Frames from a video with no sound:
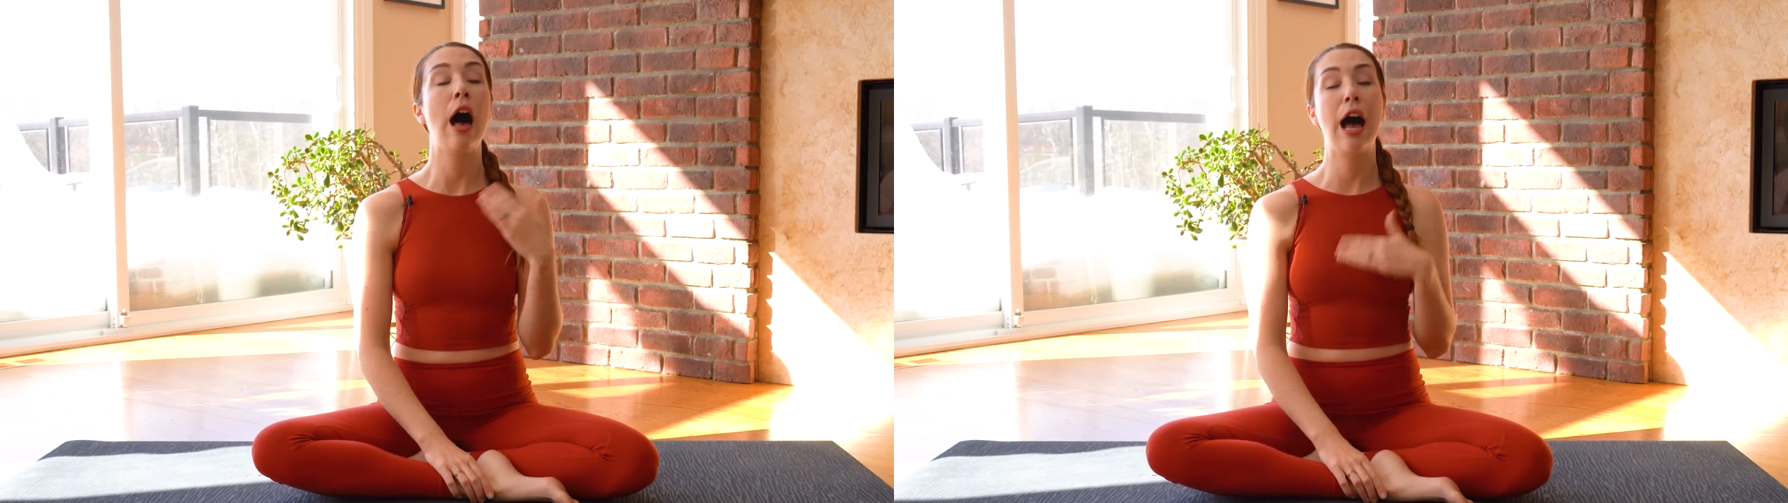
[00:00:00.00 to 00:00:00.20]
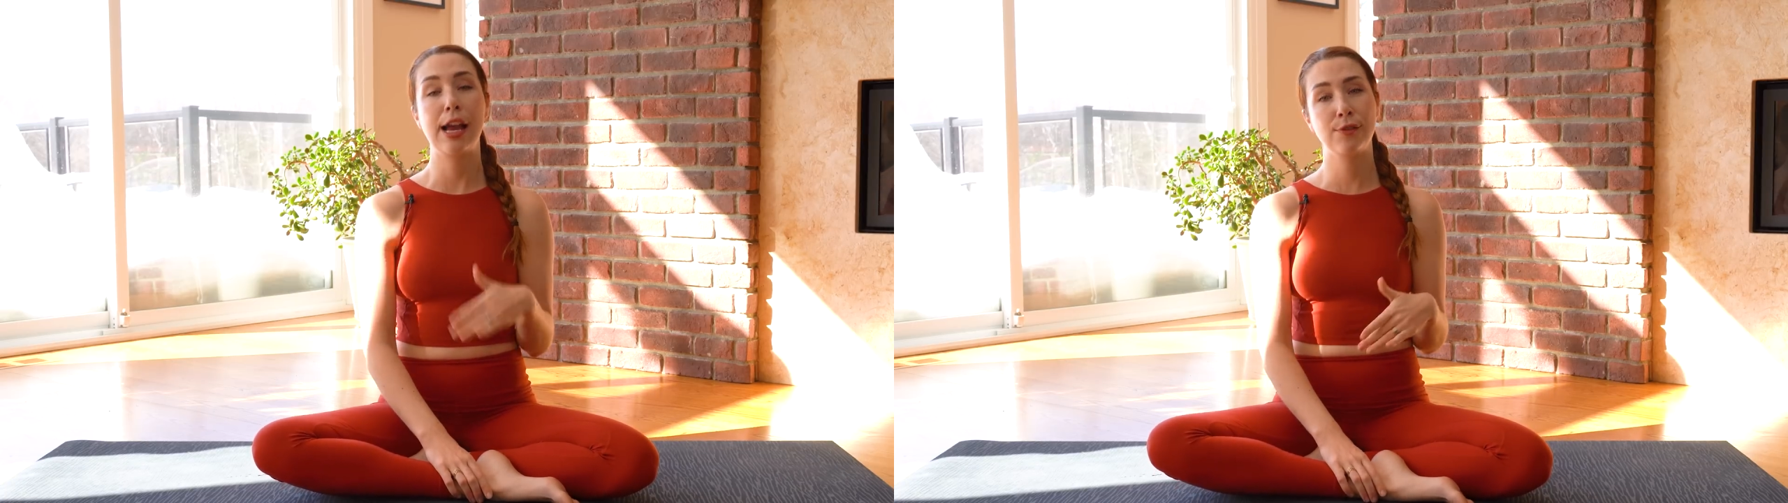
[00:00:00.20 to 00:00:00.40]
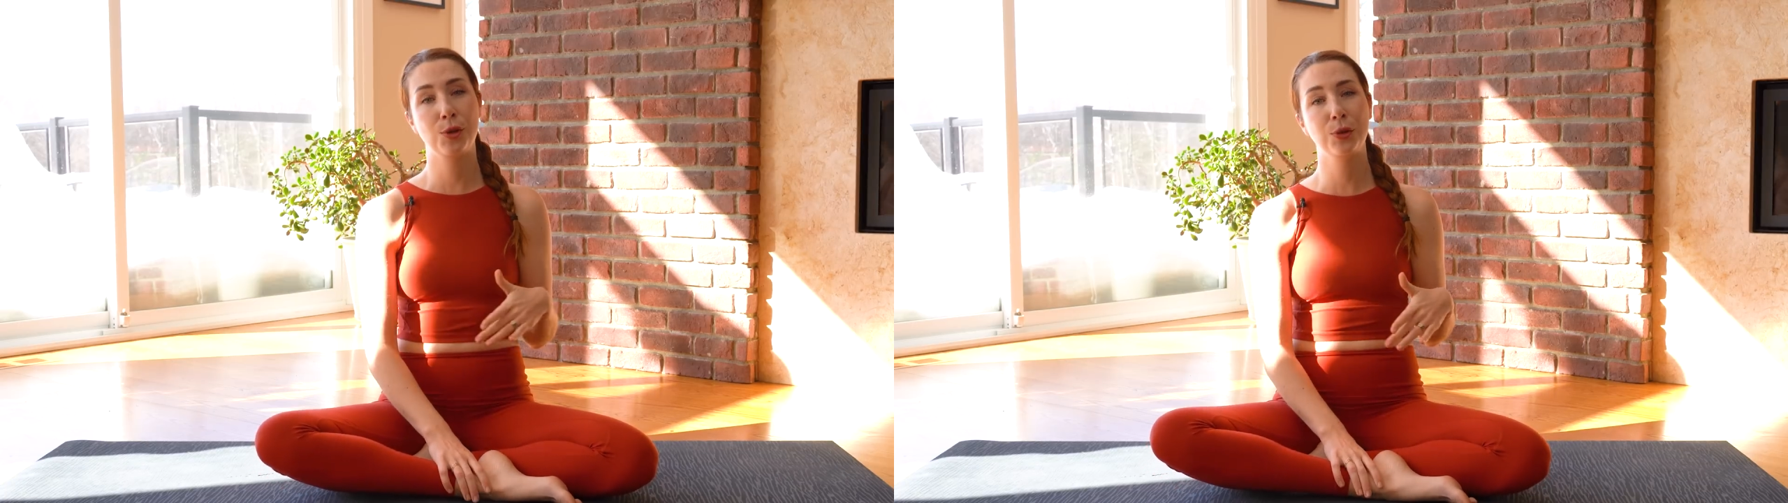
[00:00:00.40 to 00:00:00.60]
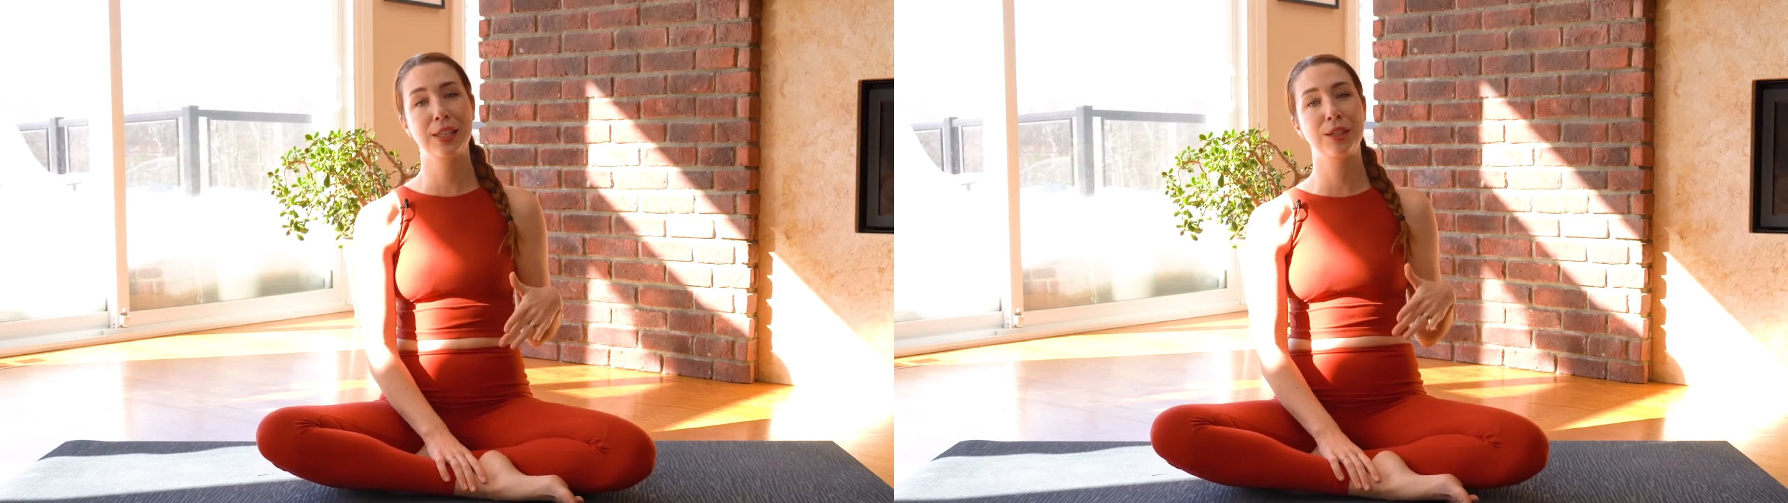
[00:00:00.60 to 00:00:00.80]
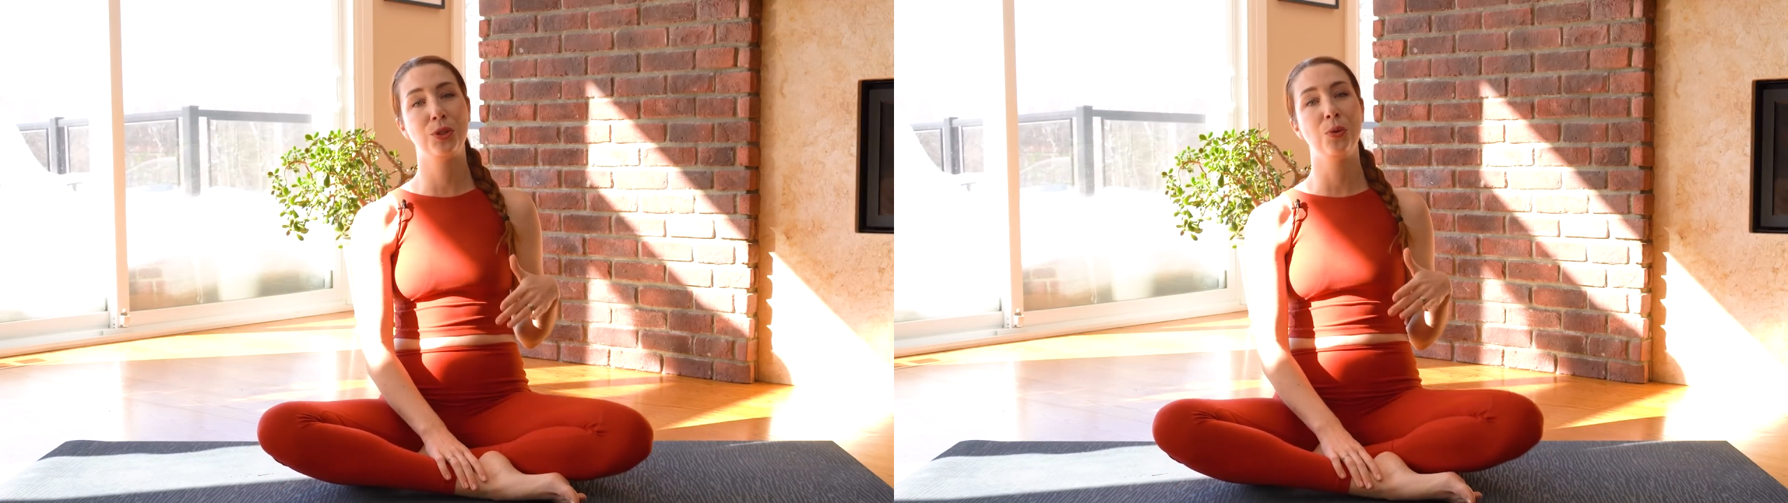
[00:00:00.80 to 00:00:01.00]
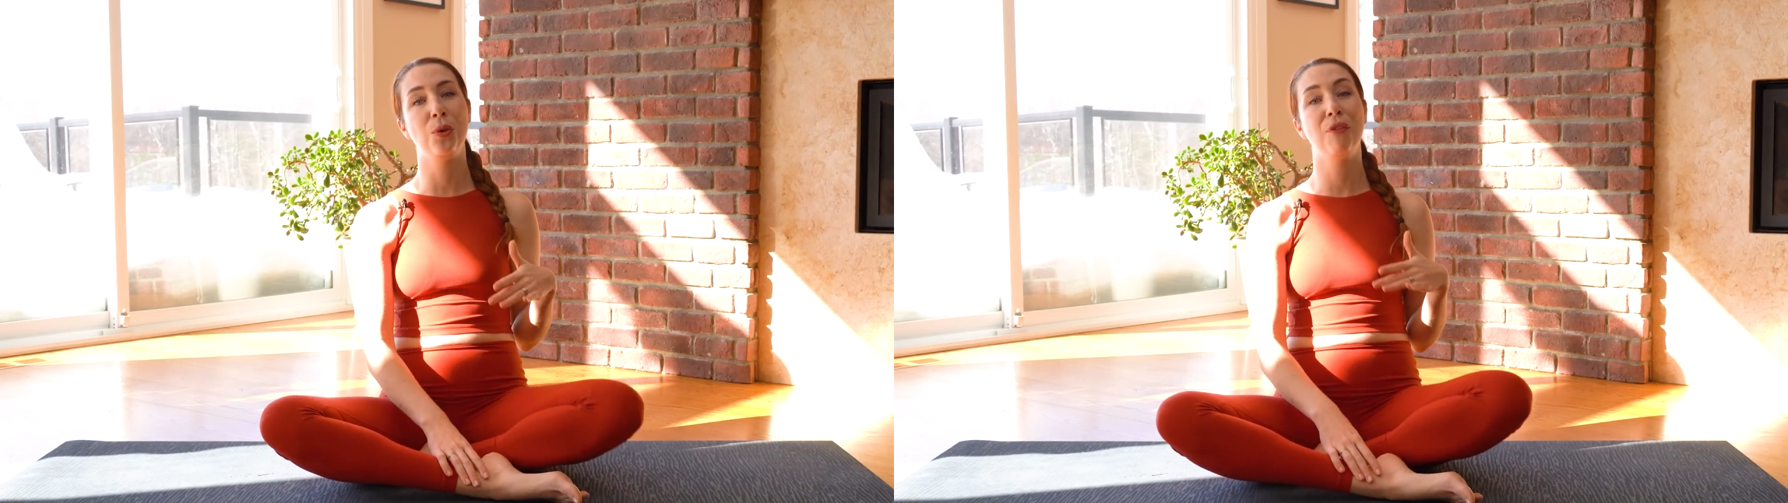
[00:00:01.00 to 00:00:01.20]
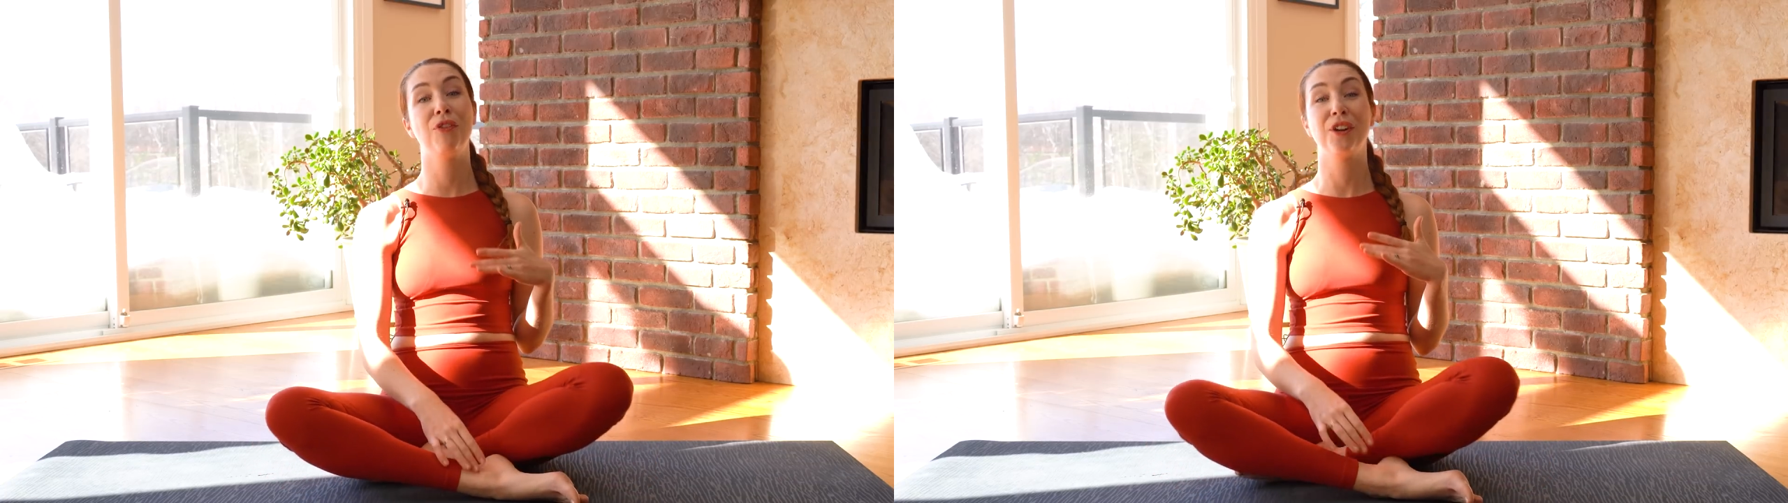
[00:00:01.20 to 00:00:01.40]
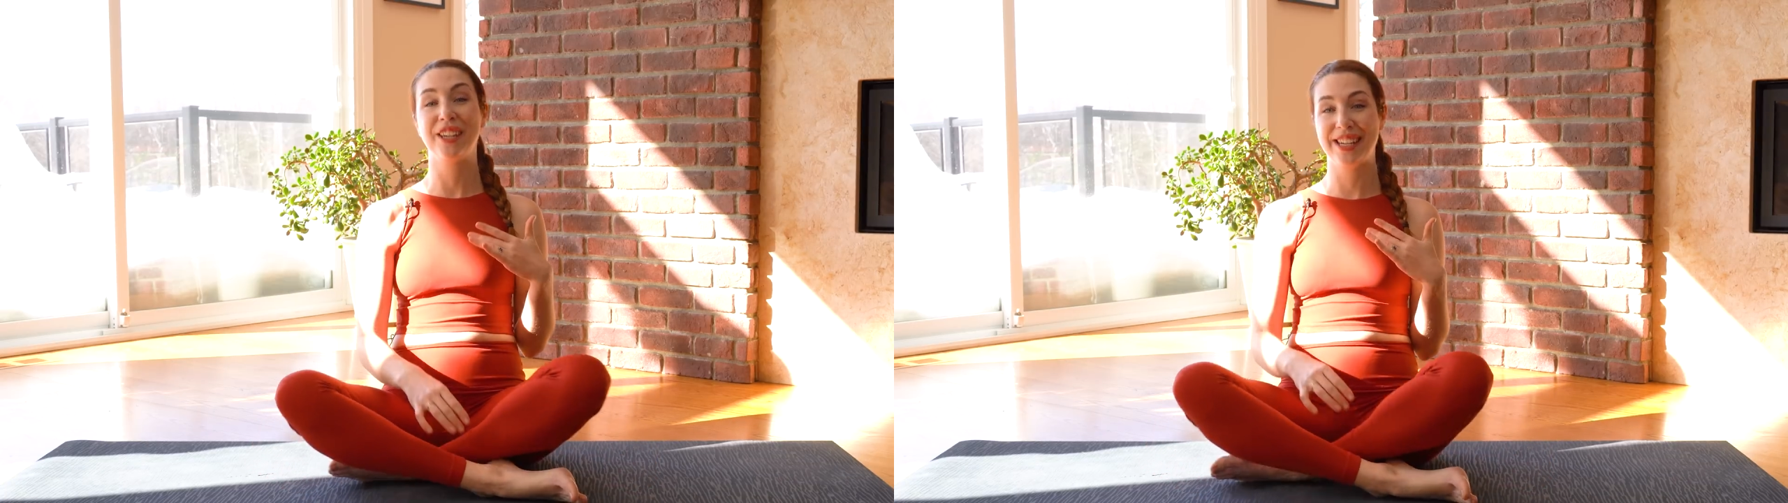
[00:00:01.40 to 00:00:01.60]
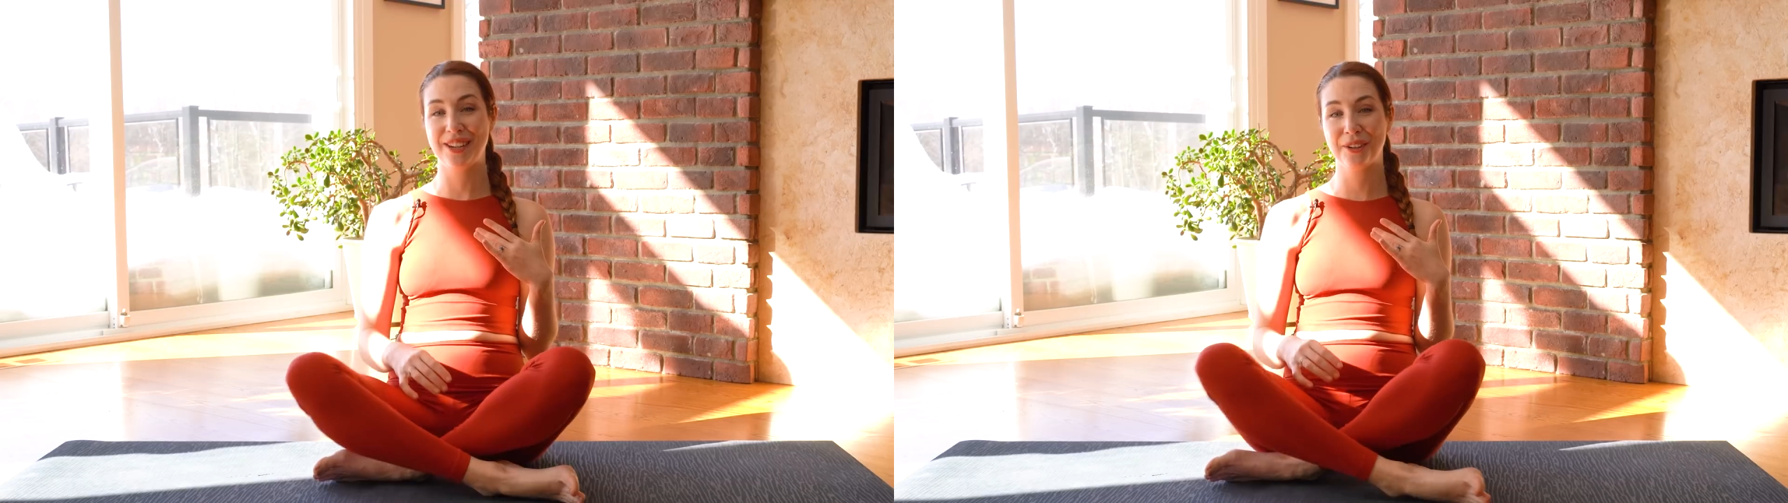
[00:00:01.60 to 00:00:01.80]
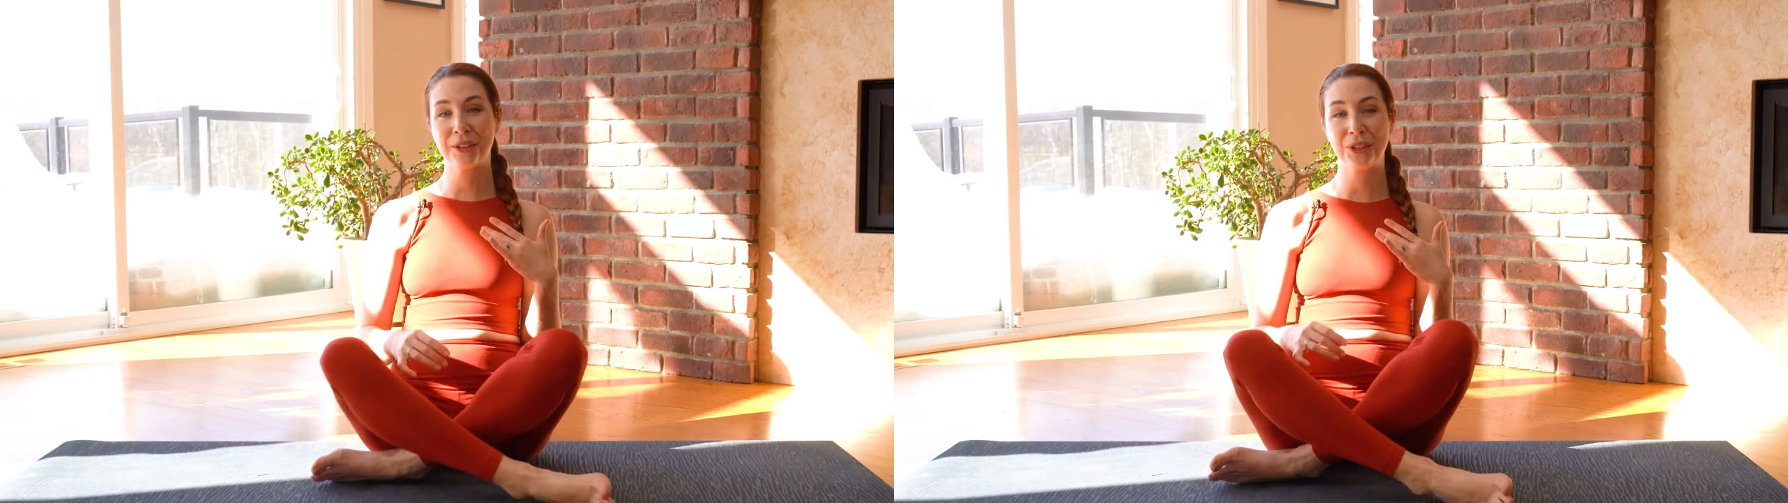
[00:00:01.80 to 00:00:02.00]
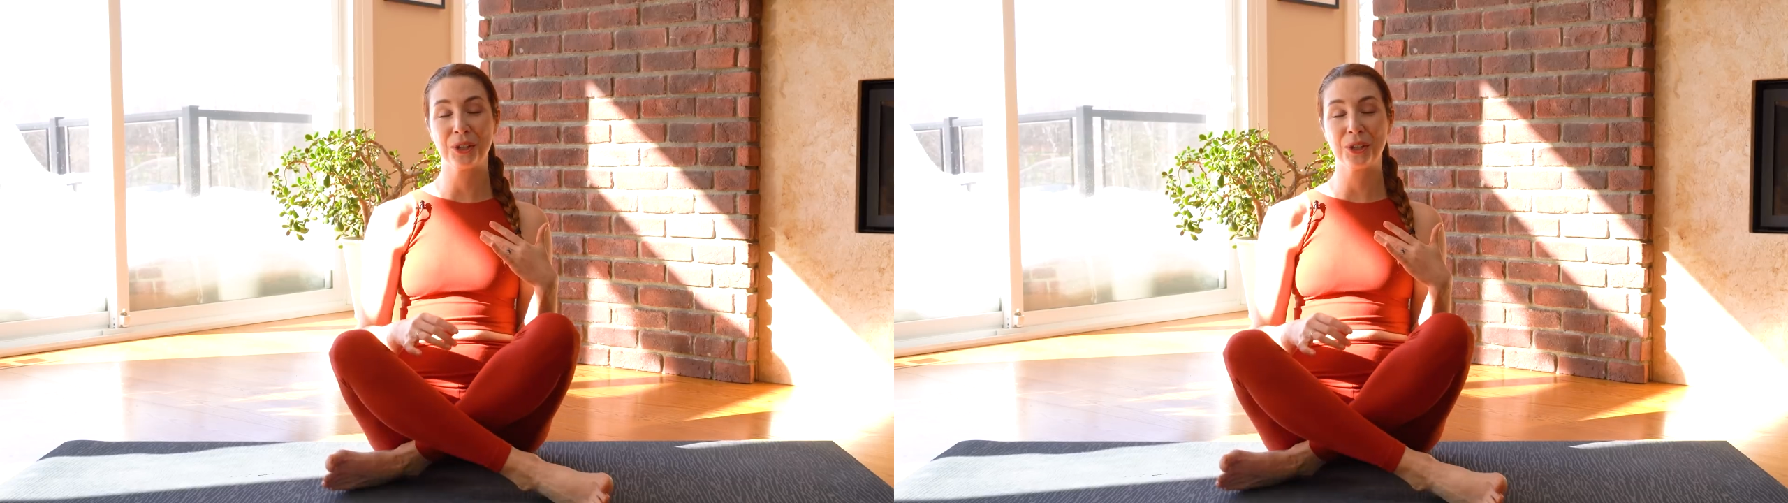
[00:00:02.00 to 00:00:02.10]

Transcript: I've used this tool for years